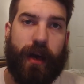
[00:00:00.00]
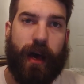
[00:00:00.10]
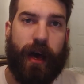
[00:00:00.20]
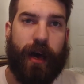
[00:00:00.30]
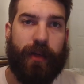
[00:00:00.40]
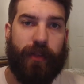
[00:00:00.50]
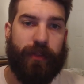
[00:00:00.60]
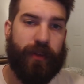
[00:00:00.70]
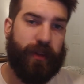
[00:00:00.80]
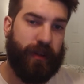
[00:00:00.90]
And
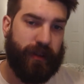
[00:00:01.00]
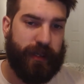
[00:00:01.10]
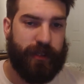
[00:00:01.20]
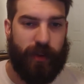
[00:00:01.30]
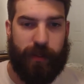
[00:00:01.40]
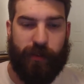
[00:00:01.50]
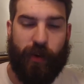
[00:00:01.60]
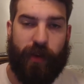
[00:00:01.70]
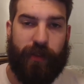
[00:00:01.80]
the Elite is right before that.